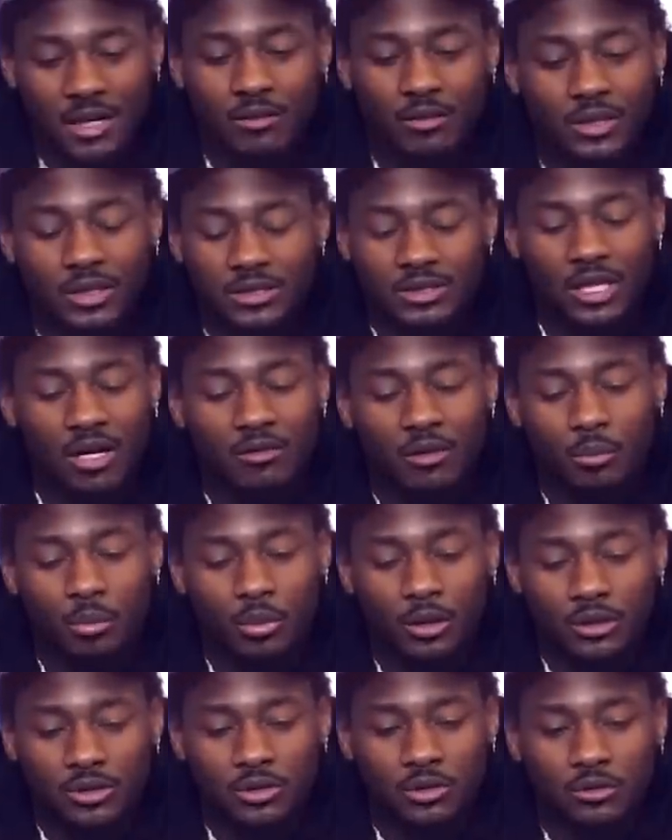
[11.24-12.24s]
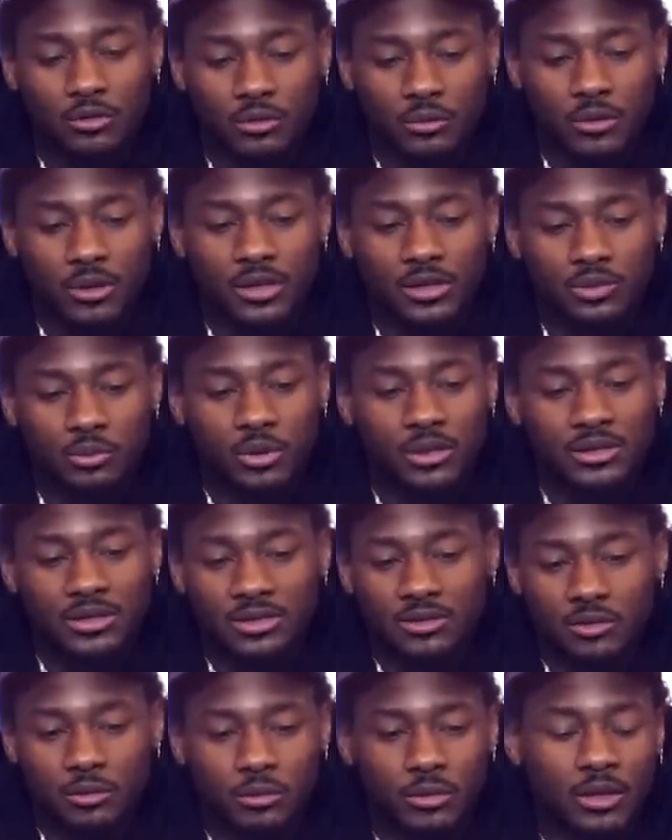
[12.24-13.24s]
never, it's never personal for me. It's
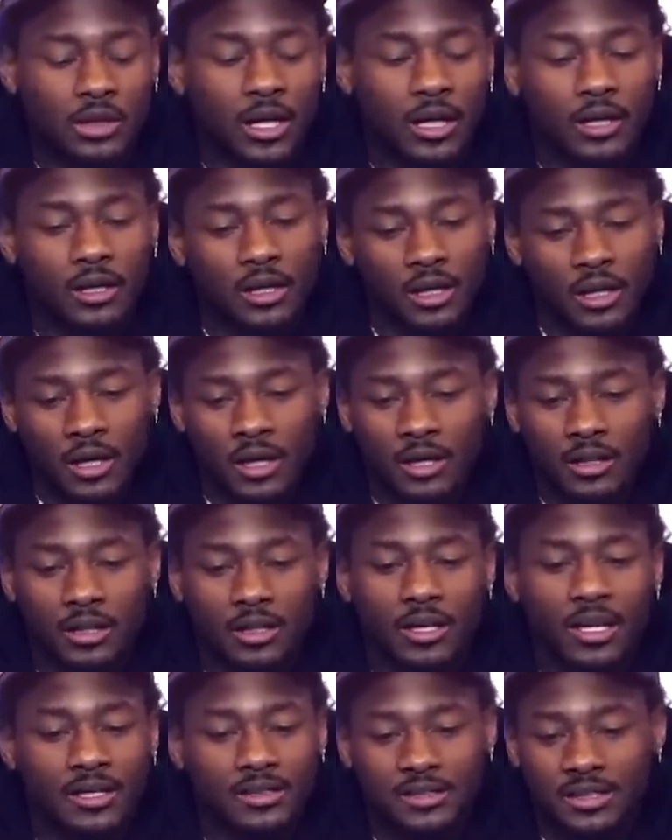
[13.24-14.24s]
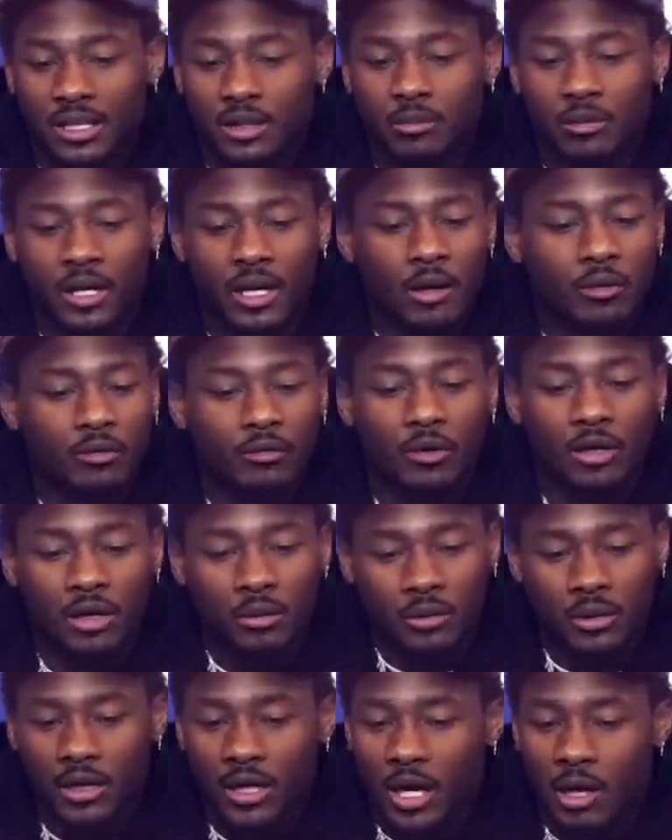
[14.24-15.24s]
business for me. Like the next team, they in front
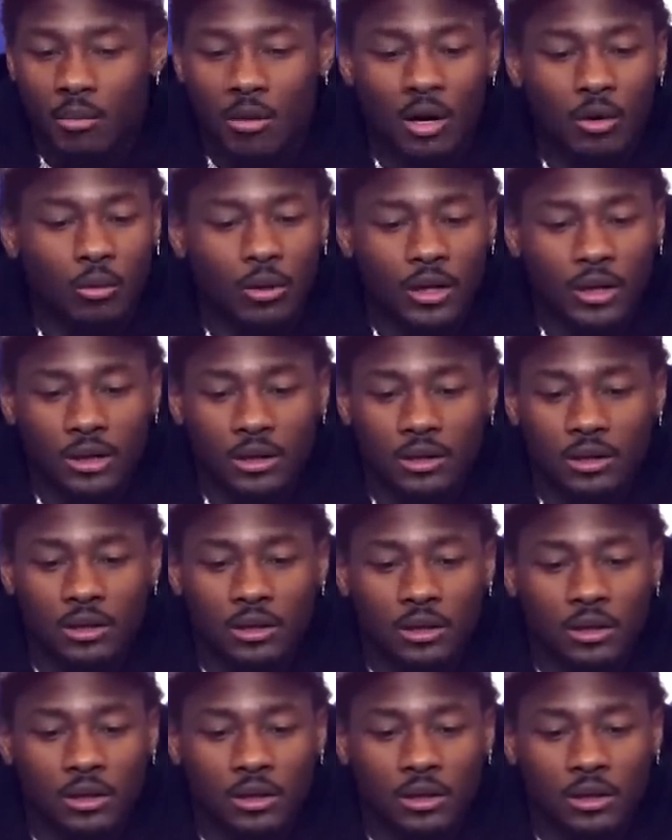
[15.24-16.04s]
of me, they in my way.